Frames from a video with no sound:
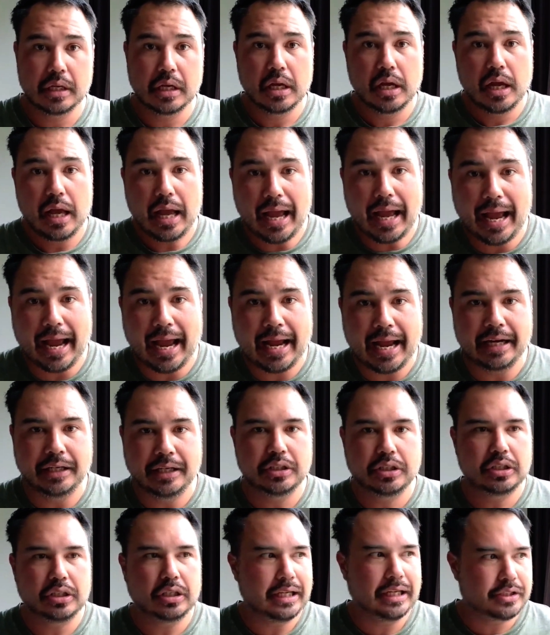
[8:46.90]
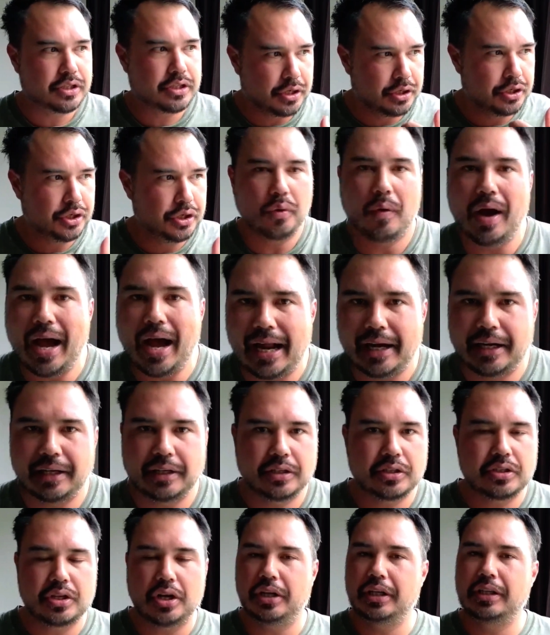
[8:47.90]
and it's a new ad and
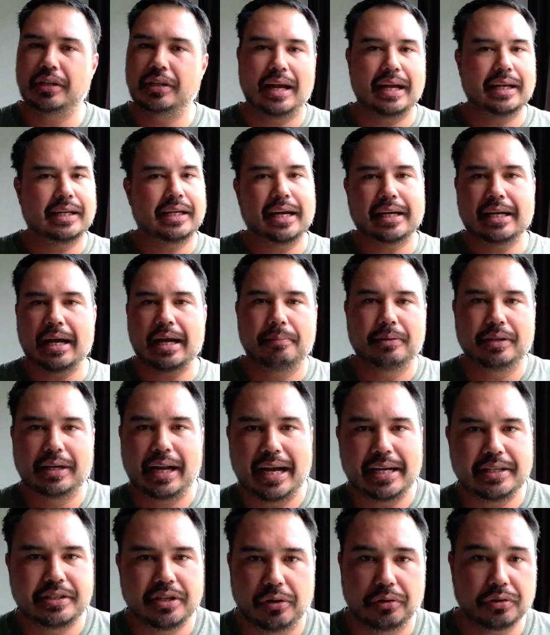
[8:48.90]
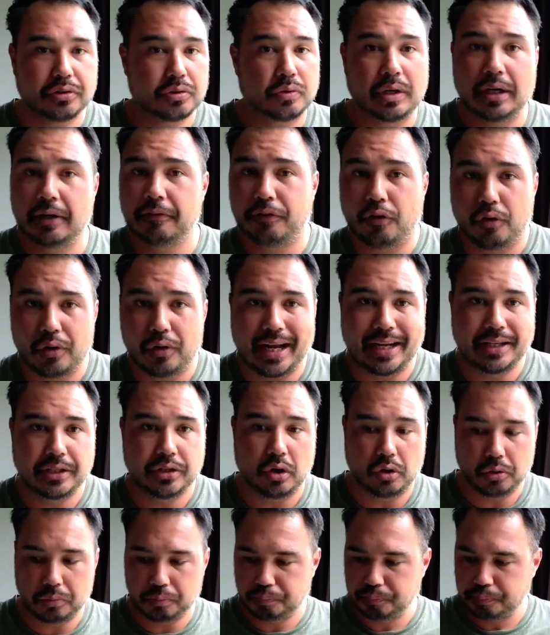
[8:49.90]
it's only like a couple of days old, 3 or 4 days
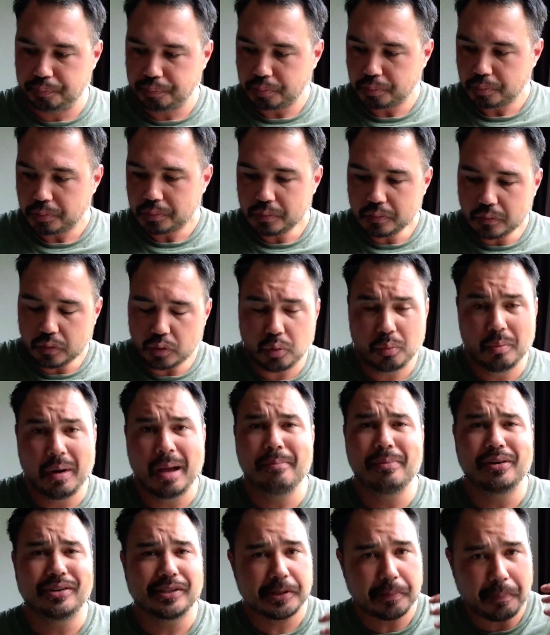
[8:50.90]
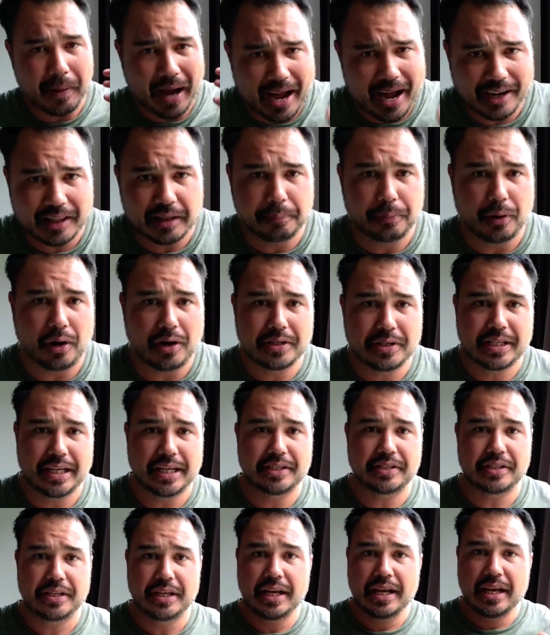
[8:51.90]
old, remember it's part of the
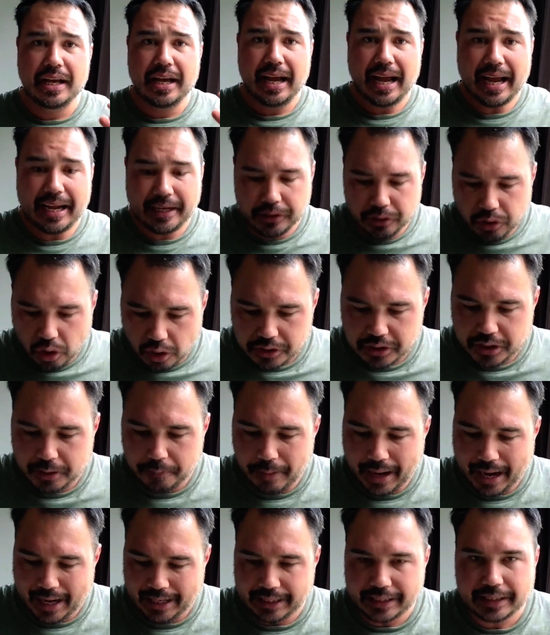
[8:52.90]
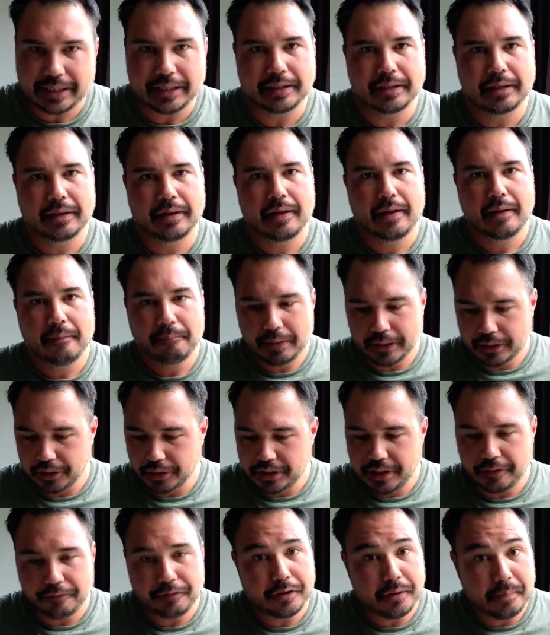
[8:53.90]
process and not to panic,
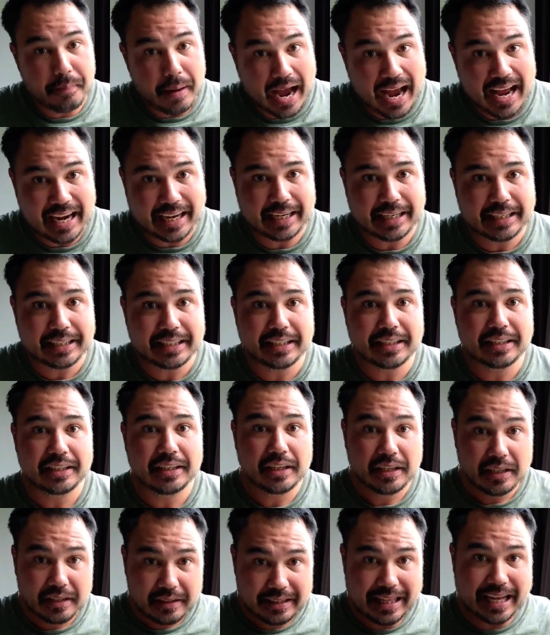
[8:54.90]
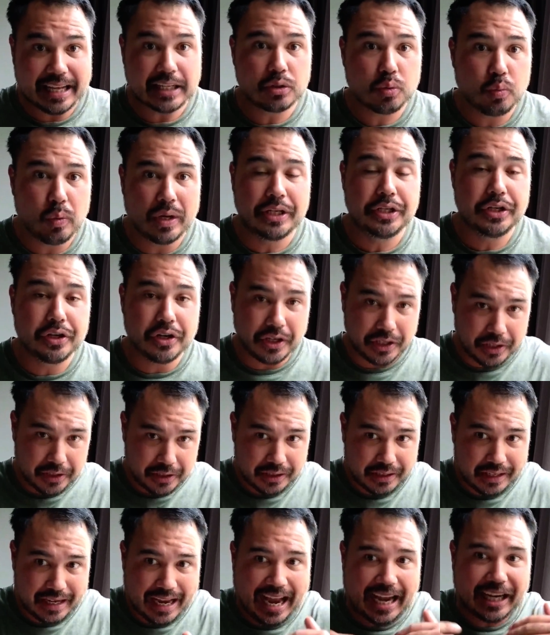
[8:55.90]
because if you panic, that's when you're going to
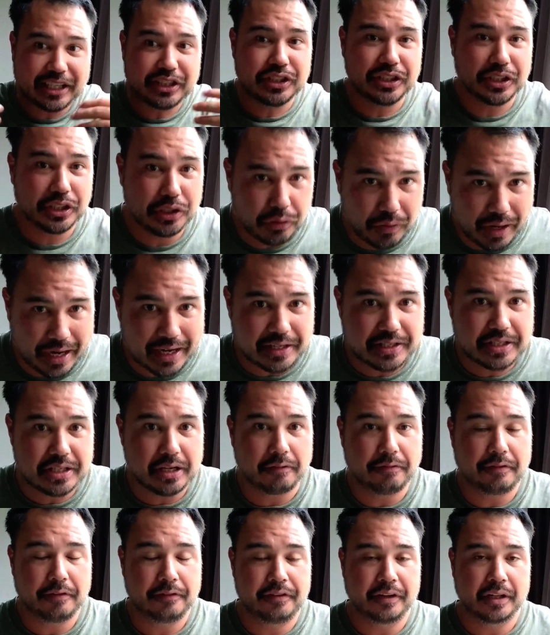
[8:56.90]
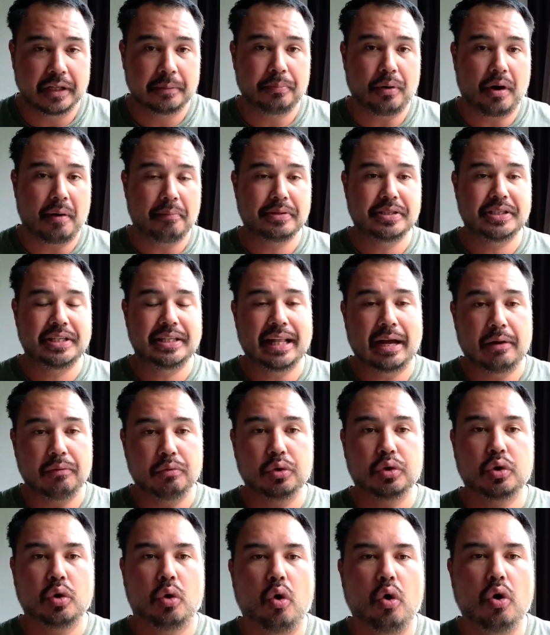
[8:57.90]
actually create a self-fulfilling prophecy that will
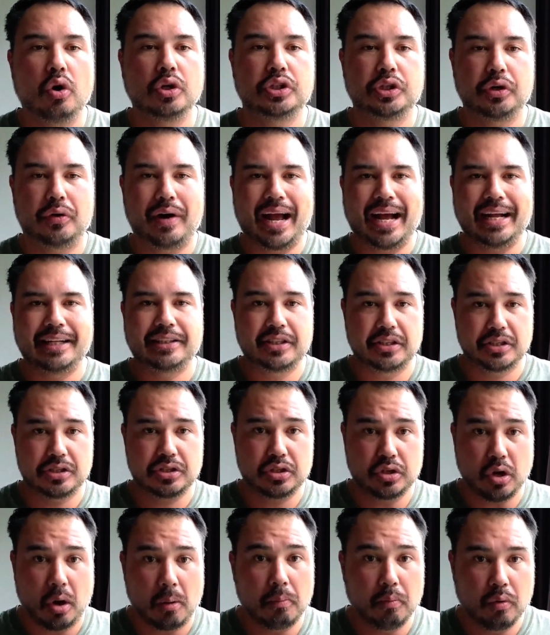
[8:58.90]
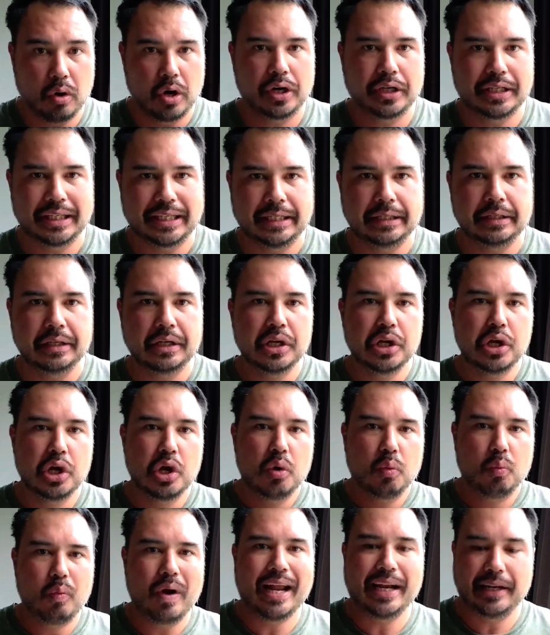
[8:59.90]
cause your ad to stop working.
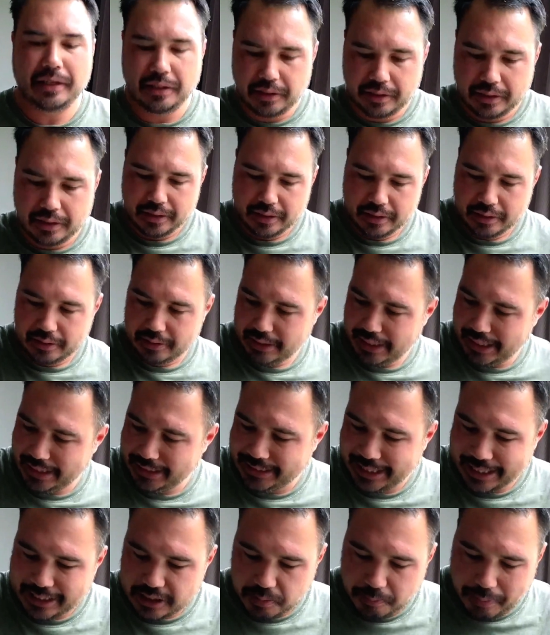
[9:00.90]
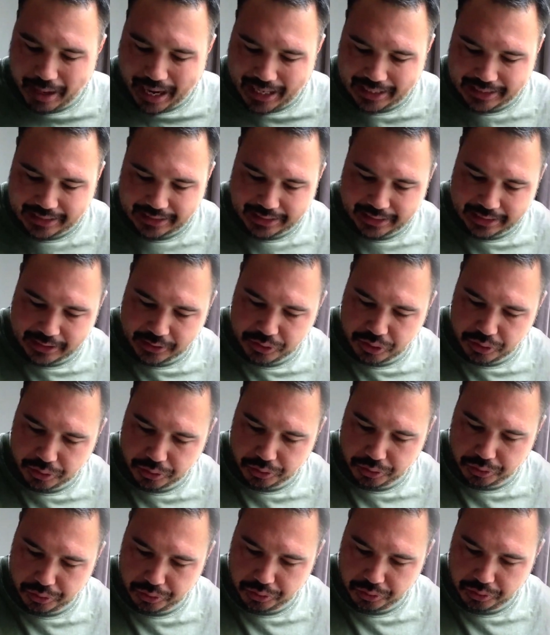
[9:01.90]
When it gets back
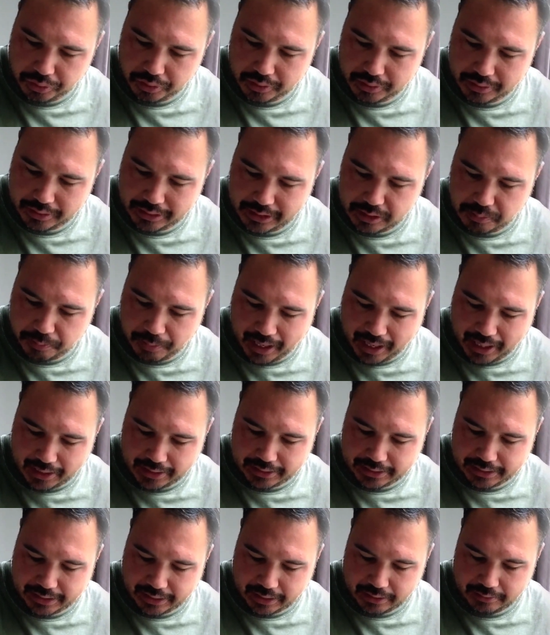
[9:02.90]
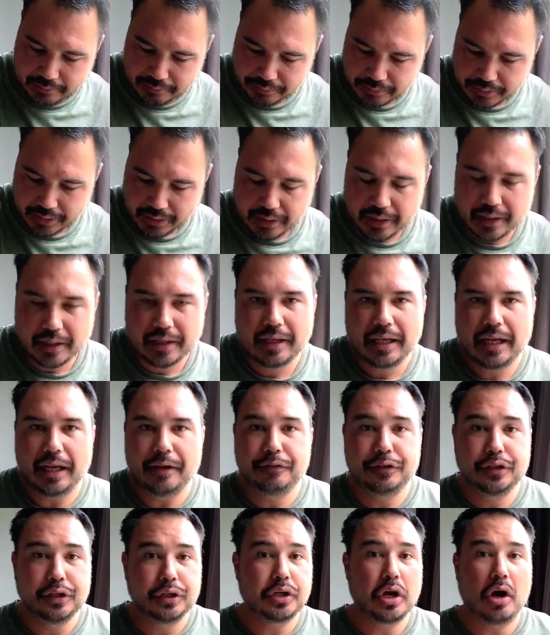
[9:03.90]
into this part here,
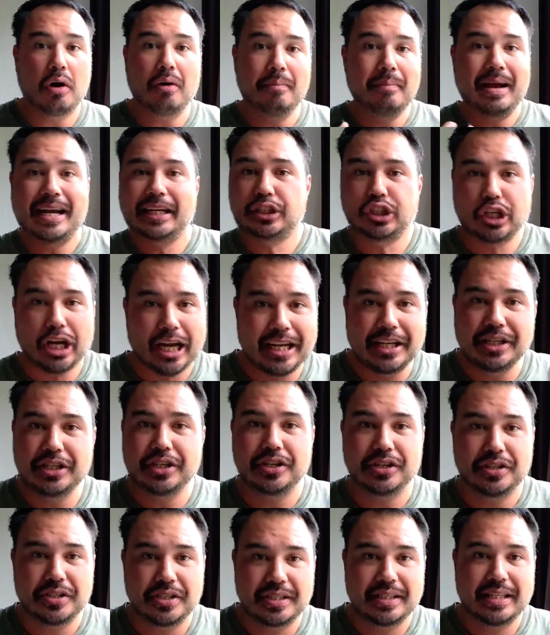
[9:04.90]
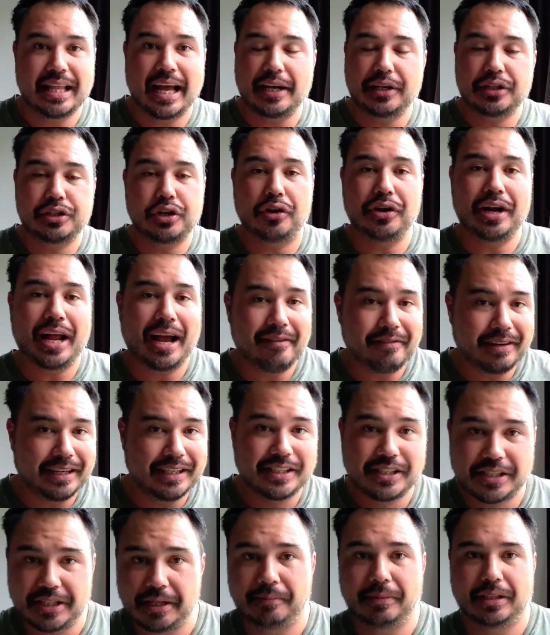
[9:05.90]
if you go and make changes that don't have any
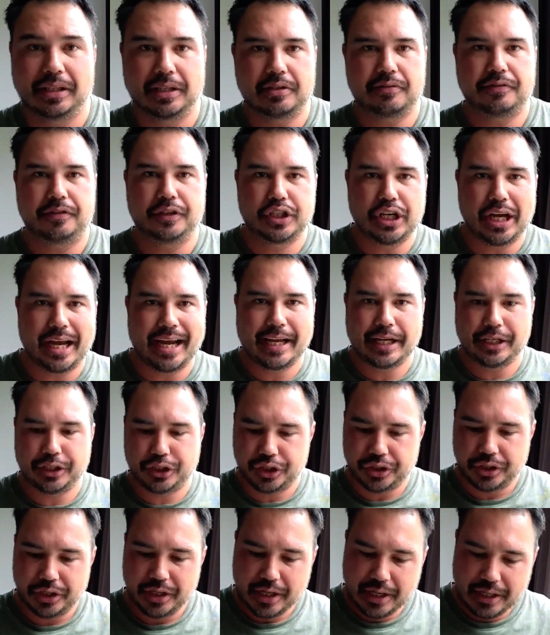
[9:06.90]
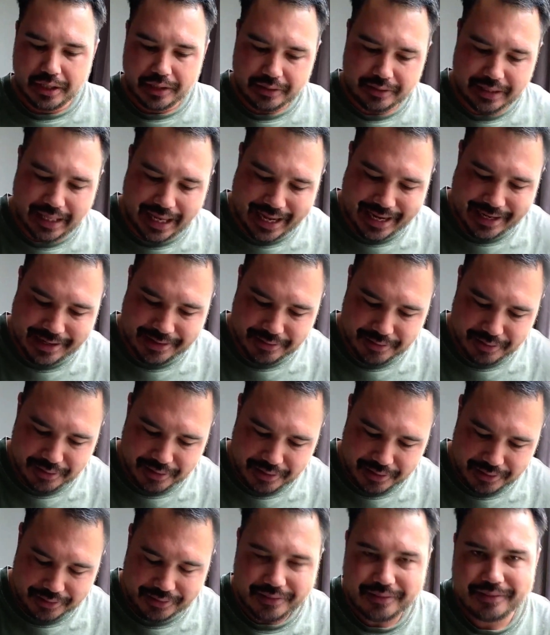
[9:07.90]
stimulus for change, then
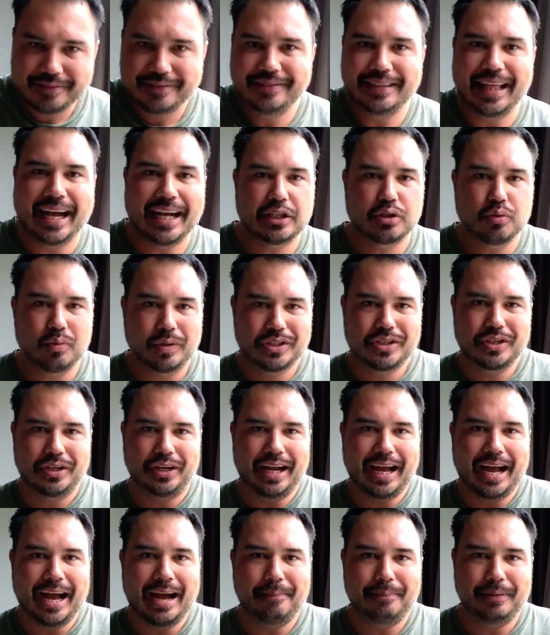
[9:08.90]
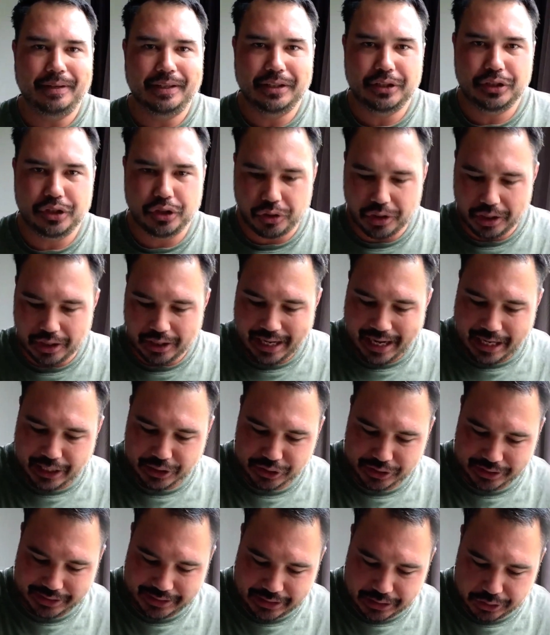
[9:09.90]
that's what's going to happen, is you're going to
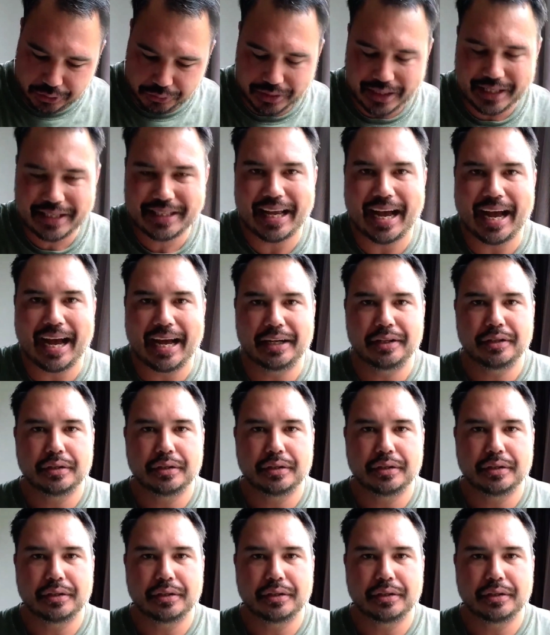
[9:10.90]
actually kill this ad